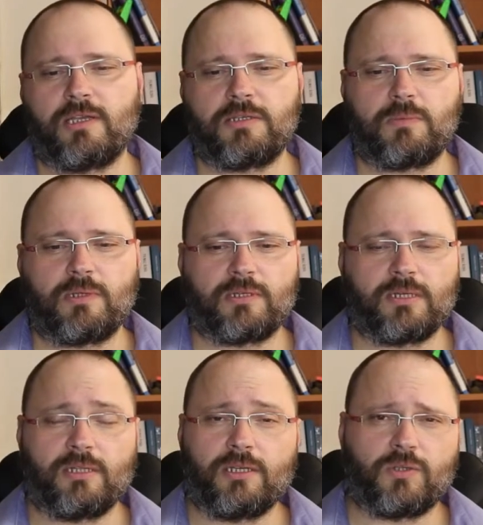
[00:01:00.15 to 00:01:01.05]
has been
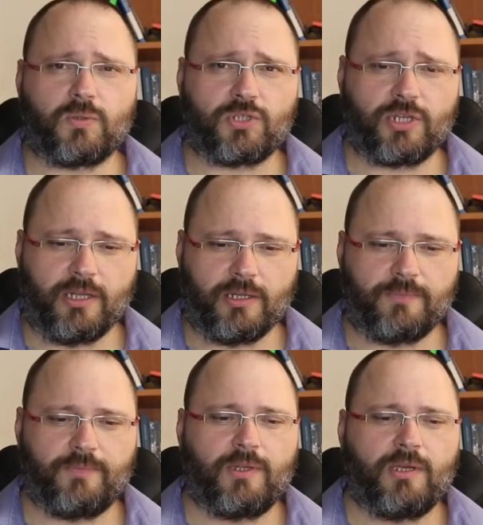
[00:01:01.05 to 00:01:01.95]
selling to China.
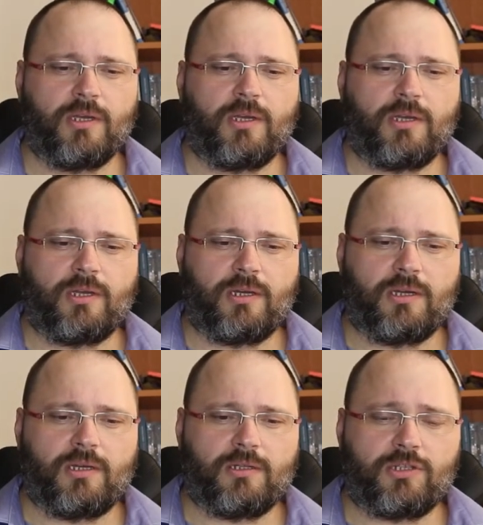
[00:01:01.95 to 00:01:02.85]

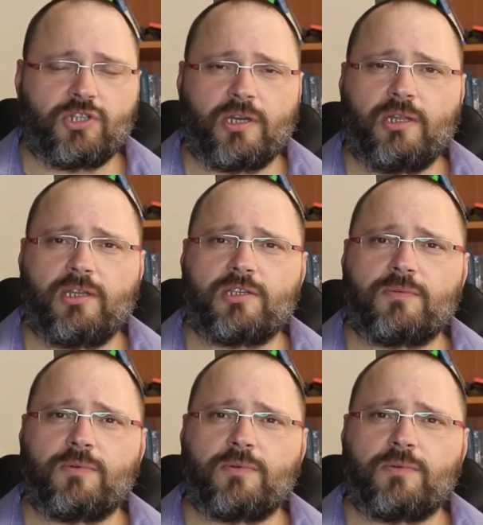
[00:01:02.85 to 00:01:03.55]
The Chinese